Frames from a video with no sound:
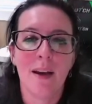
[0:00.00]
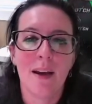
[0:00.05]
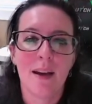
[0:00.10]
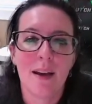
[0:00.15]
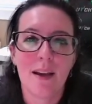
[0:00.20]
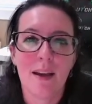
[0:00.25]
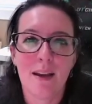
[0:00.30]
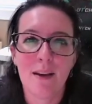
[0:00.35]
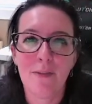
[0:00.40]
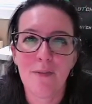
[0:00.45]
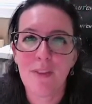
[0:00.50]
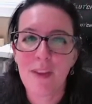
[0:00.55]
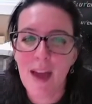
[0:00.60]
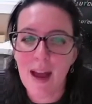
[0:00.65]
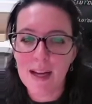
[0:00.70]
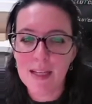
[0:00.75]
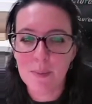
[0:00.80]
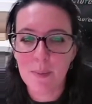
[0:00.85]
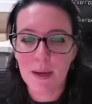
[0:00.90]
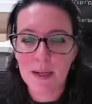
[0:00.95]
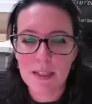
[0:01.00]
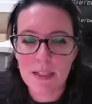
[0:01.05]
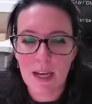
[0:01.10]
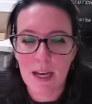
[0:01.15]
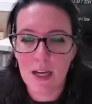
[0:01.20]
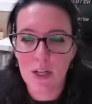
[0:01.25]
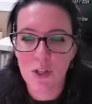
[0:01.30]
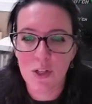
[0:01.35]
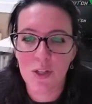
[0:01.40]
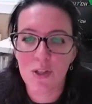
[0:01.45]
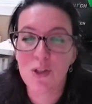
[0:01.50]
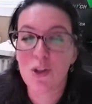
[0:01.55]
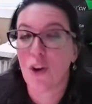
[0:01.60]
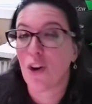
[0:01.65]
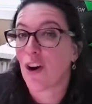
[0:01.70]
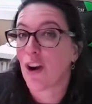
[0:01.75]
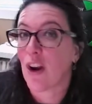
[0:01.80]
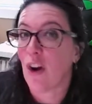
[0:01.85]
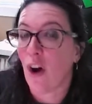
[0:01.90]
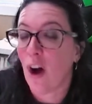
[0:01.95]
If the expectations are
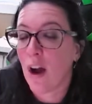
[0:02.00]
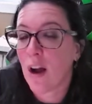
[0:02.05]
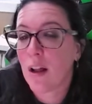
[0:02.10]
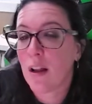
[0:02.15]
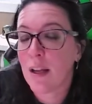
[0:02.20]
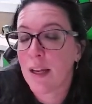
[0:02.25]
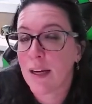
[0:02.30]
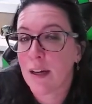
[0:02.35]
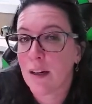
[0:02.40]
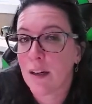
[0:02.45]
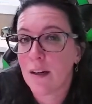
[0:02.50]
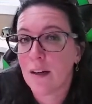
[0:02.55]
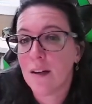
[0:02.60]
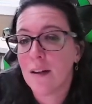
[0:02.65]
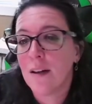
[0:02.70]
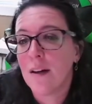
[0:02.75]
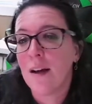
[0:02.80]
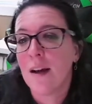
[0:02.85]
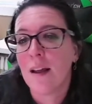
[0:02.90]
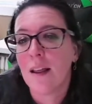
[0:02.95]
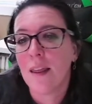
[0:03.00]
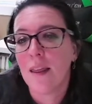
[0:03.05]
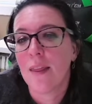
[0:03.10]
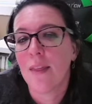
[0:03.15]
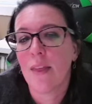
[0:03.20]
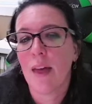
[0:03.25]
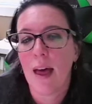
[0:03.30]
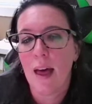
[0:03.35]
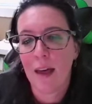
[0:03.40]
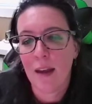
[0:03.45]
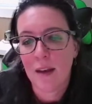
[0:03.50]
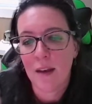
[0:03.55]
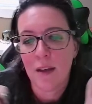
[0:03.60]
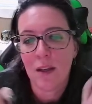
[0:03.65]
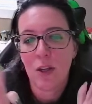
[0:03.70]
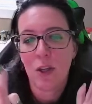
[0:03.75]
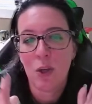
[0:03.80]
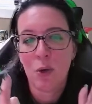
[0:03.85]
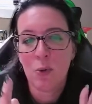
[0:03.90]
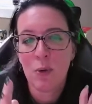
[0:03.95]
not clear, then
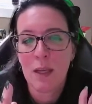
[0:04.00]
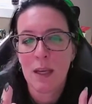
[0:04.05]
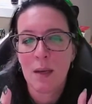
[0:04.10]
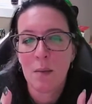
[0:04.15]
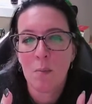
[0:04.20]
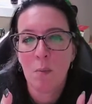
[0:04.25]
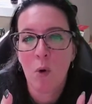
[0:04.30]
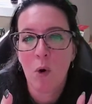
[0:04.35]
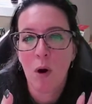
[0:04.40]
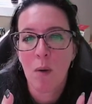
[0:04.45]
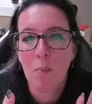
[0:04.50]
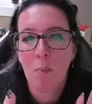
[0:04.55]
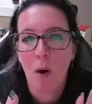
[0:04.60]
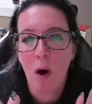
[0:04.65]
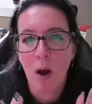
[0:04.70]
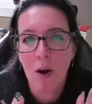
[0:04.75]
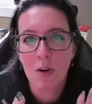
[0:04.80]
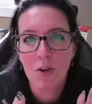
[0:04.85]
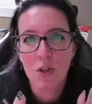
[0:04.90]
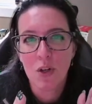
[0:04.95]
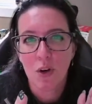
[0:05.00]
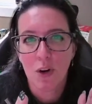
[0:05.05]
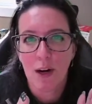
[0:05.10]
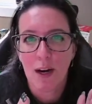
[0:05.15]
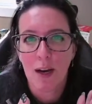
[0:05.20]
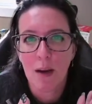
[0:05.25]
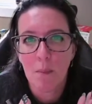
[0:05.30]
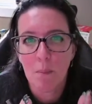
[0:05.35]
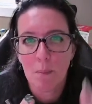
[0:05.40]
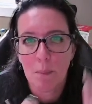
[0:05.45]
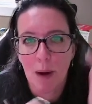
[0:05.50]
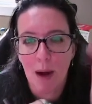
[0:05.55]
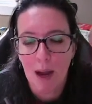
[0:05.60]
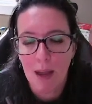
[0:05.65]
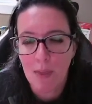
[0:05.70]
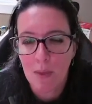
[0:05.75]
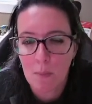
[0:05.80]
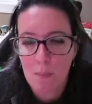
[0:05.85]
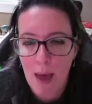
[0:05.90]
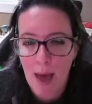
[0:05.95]
you need more monitoring by
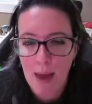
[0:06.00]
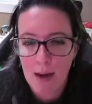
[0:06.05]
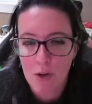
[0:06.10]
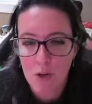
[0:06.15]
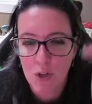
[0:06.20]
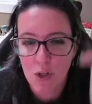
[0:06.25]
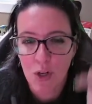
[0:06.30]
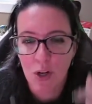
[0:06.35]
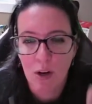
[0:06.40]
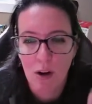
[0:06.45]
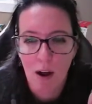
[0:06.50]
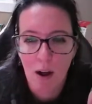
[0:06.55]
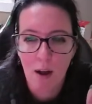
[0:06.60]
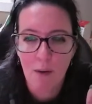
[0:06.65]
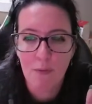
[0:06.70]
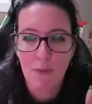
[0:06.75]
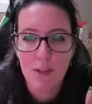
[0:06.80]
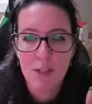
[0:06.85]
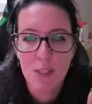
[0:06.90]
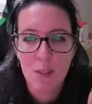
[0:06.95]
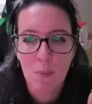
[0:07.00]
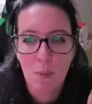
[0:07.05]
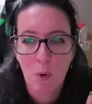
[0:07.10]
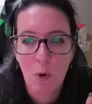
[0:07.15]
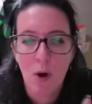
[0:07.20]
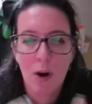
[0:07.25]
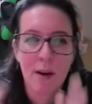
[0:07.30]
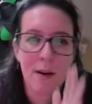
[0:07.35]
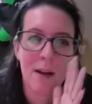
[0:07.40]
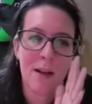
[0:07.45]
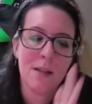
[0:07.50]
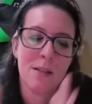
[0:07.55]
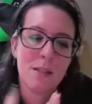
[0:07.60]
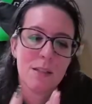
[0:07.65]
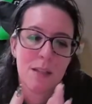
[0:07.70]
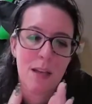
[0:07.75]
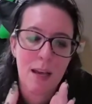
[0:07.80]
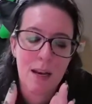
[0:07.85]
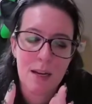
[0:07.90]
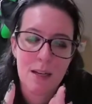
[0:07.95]
the manager of the subordinates,
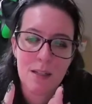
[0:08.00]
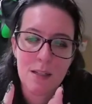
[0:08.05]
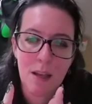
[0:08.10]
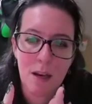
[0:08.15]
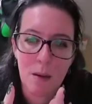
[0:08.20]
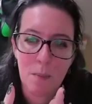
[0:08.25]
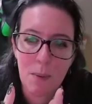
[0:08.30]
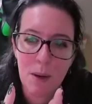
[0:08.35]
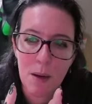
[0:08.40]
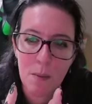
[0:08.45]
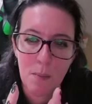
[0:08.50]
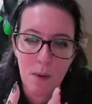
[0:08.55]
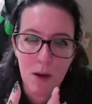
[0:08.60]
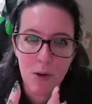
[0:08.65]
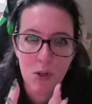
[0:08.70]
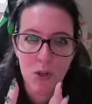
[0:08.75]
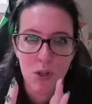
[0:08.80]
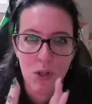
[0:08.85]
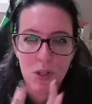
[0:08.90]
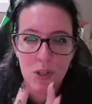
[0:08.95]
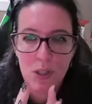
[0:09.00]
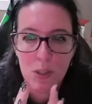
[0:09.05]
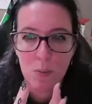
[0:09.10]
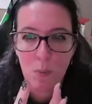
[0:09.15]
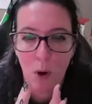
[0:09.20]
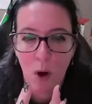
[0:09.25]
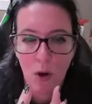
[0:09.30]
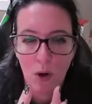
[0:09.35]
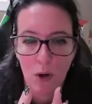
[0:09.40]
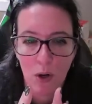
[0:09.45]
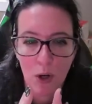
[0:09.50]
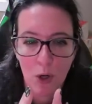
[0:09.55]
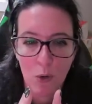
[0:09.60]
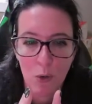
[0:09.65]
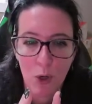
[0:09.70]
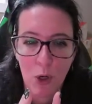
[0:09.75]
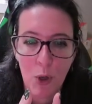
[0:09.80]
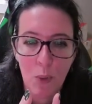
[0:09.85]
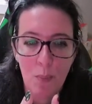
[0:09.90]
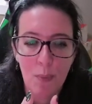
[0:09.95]
and it's going to be a much smaller
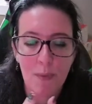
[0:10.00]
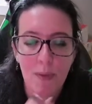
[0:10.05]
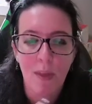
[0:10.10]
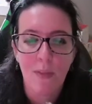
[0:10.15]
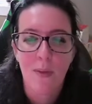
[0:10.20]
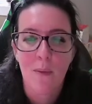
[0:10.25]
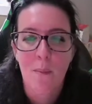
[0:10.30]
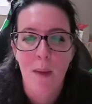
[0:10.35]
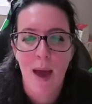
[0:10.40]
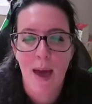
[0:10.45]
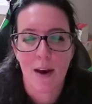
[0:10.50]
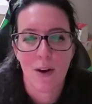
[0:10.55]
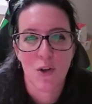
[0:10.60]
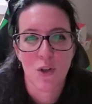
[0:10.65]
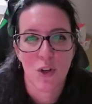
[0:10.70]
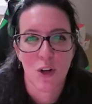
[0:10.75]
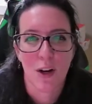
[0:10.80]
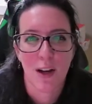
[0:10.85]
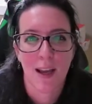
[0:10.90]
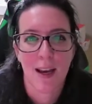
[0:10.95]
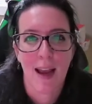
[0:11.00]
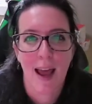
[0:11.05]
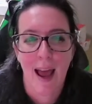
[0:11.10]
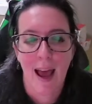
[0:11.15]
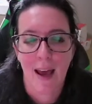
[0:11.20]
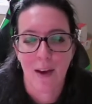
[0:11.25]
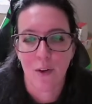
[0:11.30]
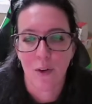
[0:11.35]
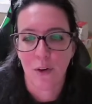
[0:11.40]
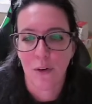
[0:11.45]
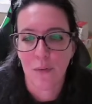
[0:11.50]
group that the manager can handle.